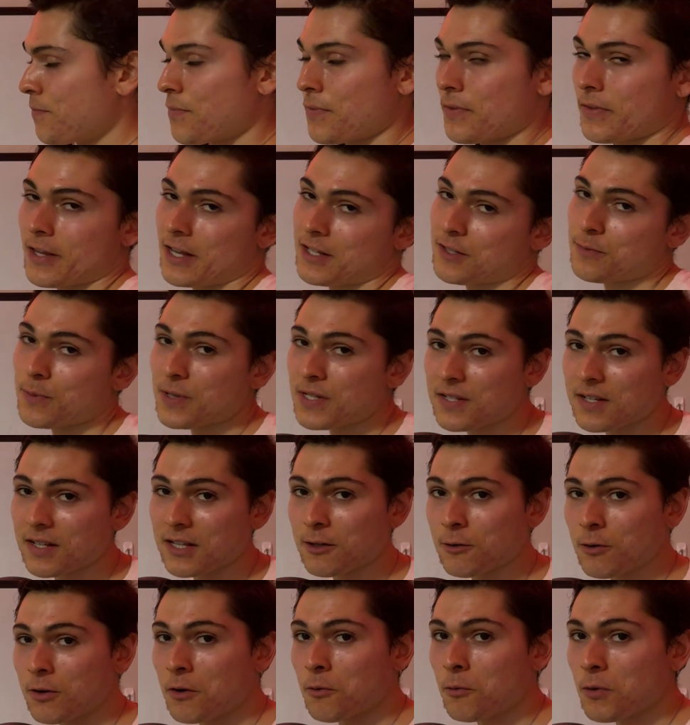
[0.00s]
that's basically
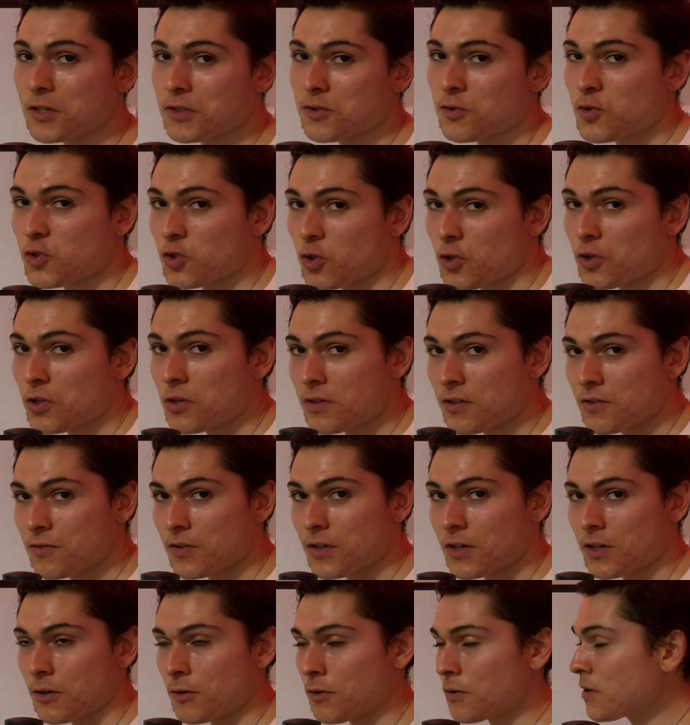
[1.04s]
what I want to show you in this
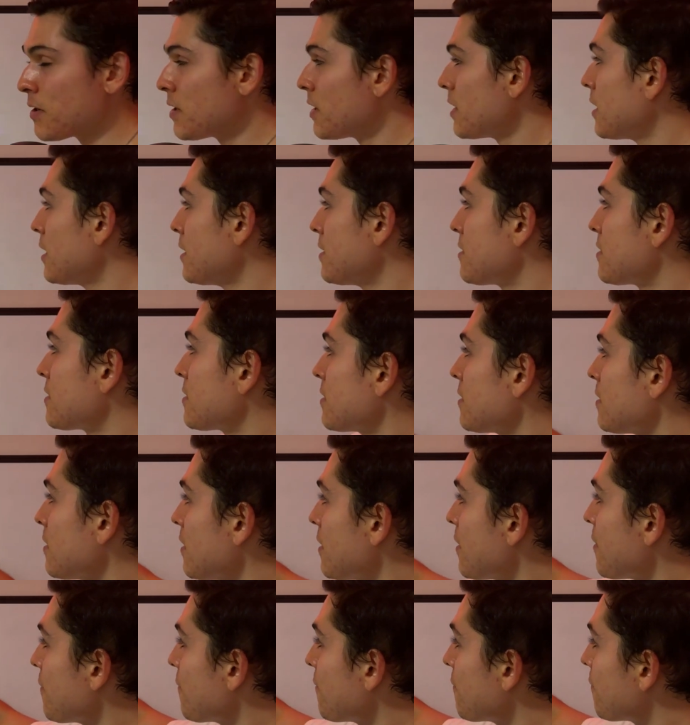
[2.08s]
video. It's
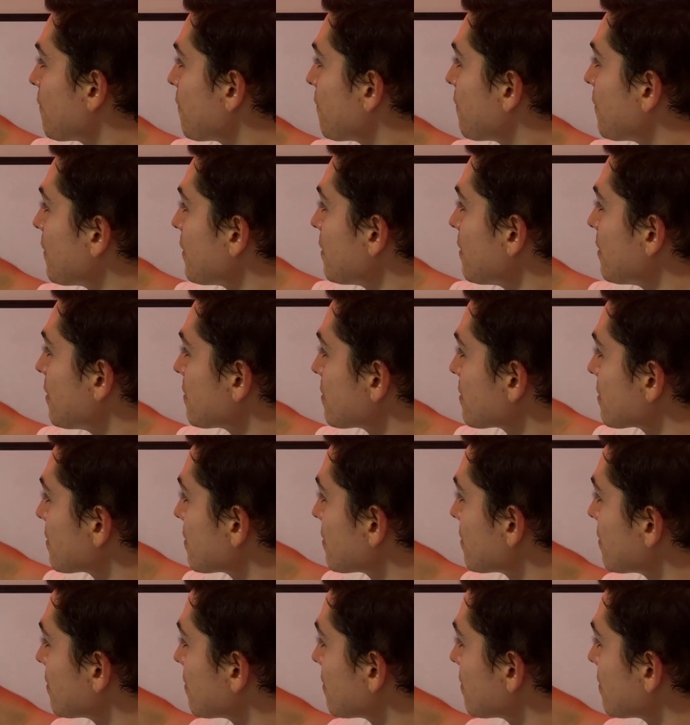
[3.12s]
fitness